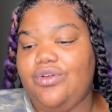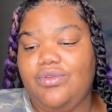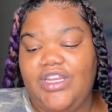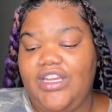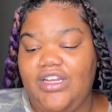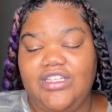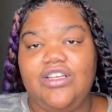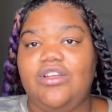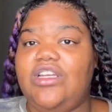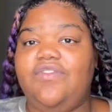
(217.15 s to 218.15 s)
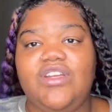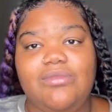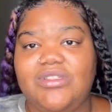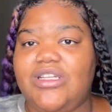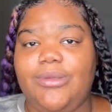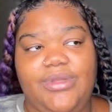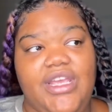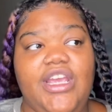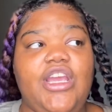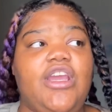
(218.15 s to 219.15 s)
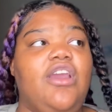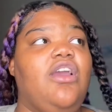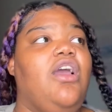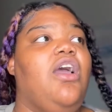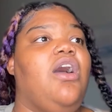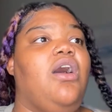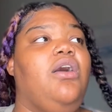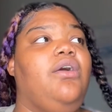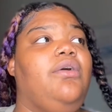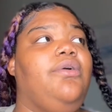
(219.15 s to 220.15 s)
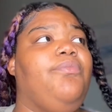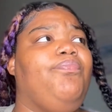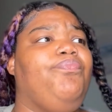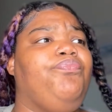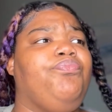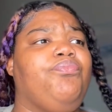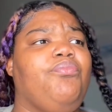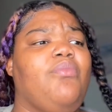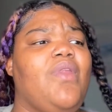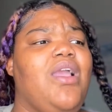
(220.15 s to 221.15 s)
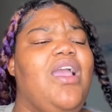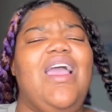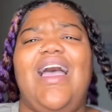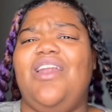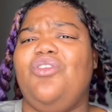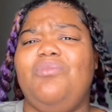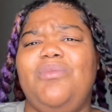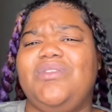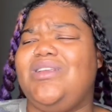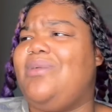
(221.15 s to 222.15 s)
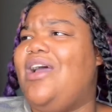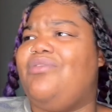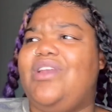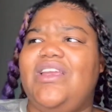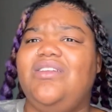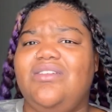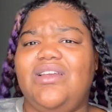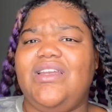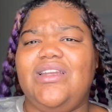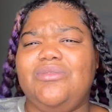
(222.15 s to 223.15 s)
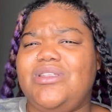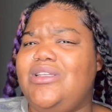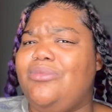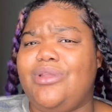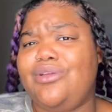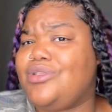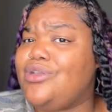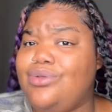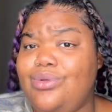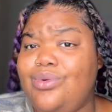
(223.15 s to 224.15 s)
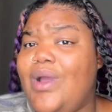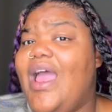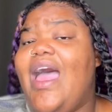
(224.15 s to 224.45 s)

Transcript: Kianna told Olivia to come sit up there, I don't remember. Somehow Nita ended up sitting up there, too.